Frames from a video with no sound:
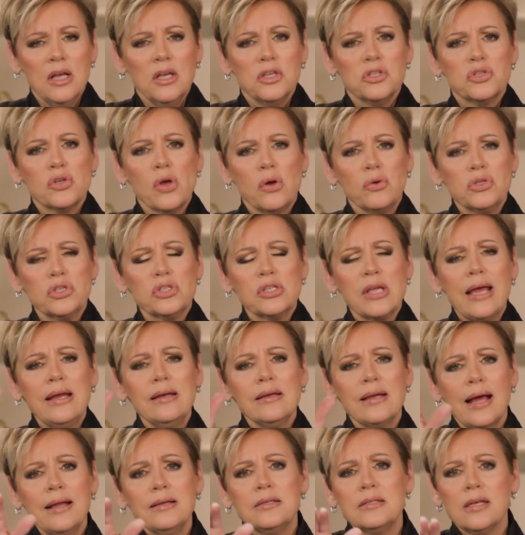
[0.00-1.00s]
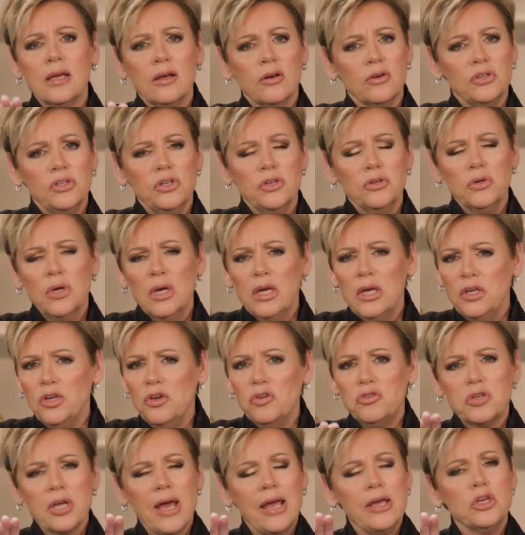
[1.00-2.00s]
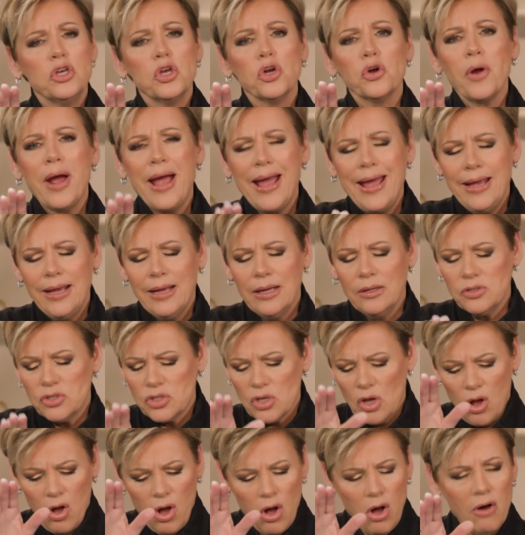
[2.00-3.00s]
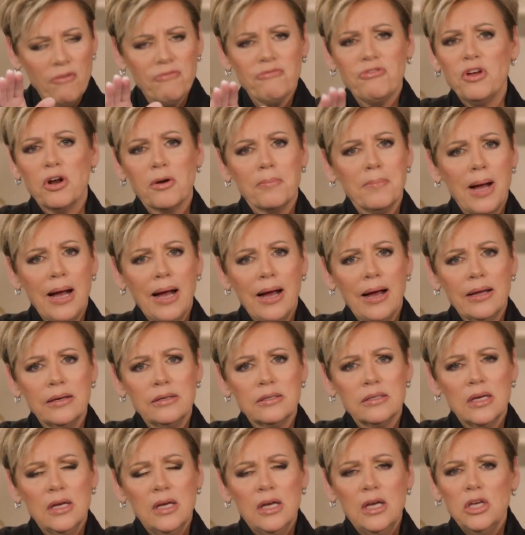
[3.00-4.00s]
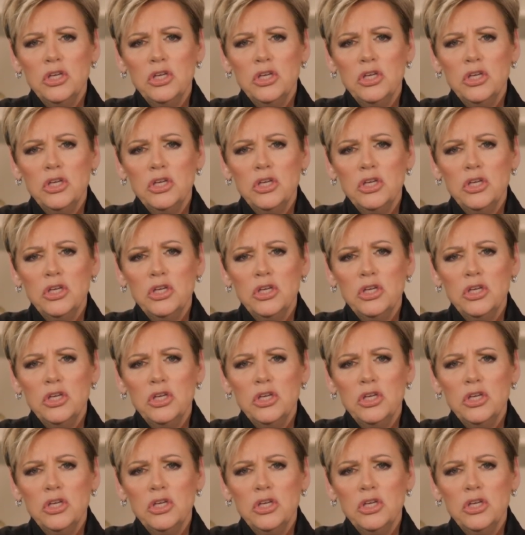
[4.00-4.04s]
So, Satan, I tell you, you take your hands off their mind,